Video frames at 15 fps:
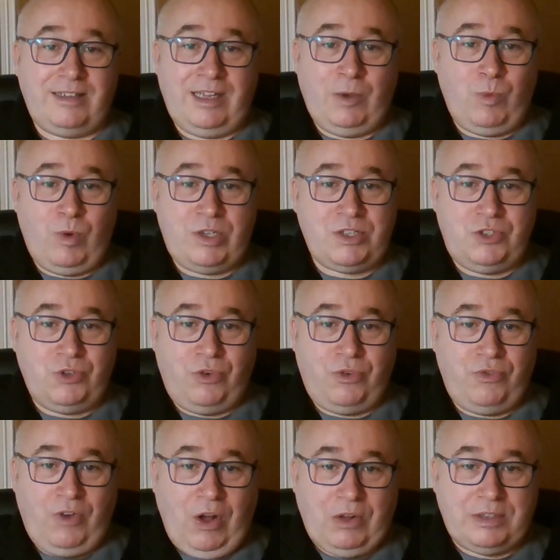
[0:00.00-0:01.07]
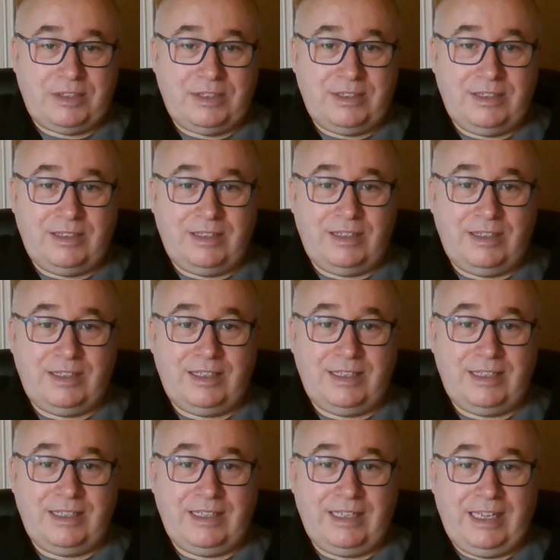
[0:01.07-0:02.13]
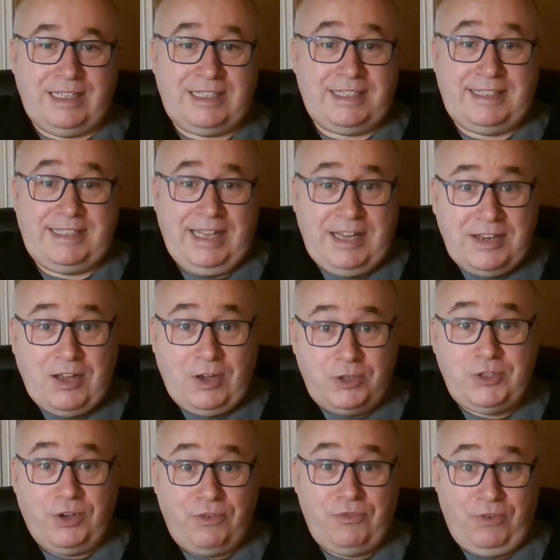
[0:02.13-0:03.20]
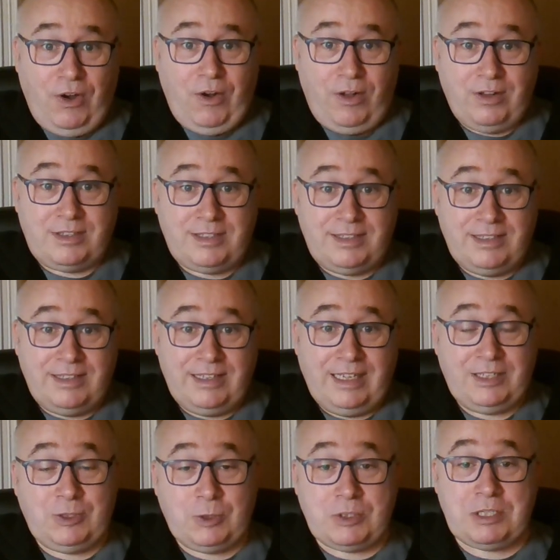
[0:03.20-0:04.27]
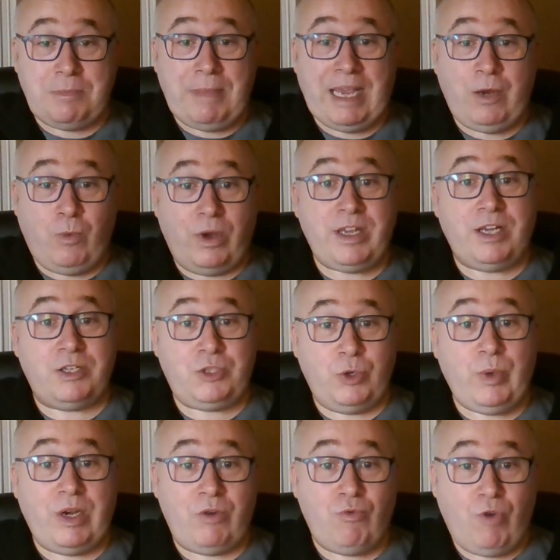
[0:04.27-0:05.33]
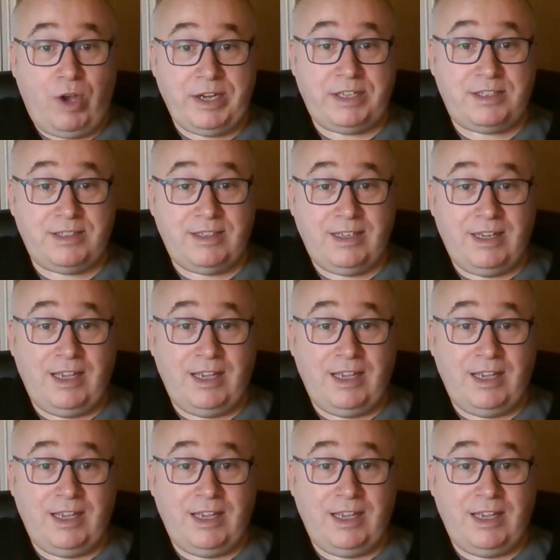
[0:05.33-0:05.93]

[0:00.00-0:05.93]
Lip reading: it wasn't your fault. It's still not your fault. It doesn't make what you're doing right,